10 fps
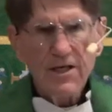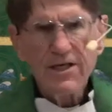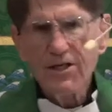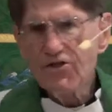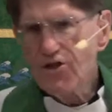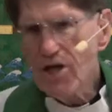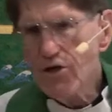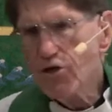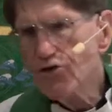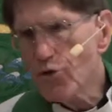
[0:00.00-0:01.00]
He
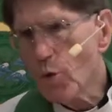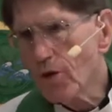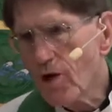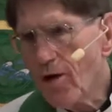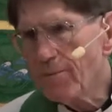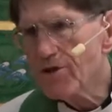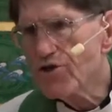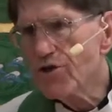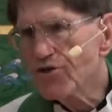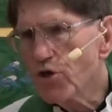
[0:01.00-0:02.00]
continues to
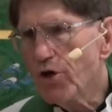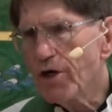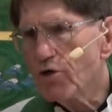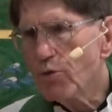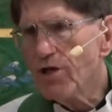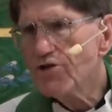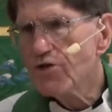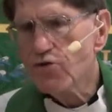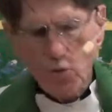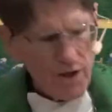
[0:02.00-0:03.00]
accomplish his good and
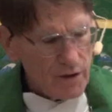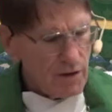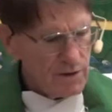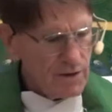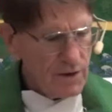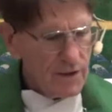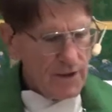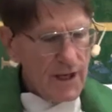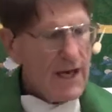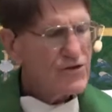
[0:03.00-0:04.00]
gracious will
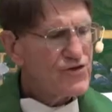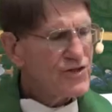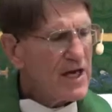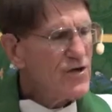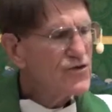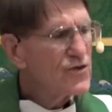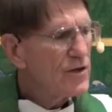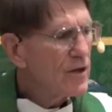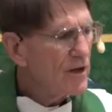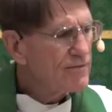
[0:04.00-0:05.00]
as
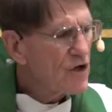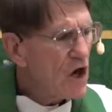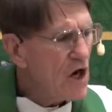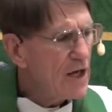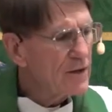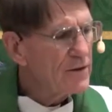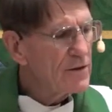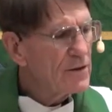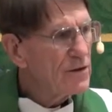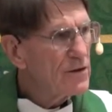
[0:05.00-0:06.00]
saints of God
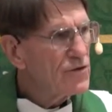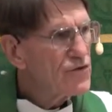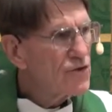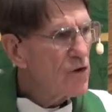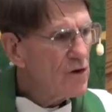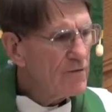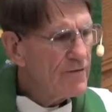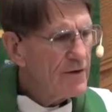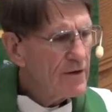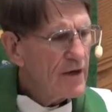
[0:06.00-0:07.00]

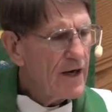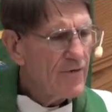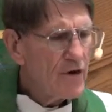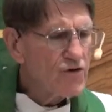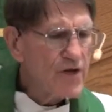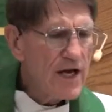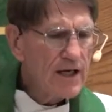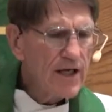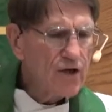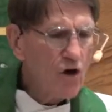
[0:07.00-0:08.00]
serve in their
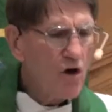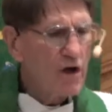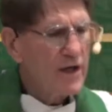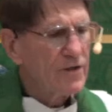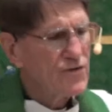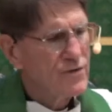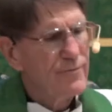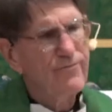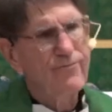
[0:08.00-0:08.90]
daily callings,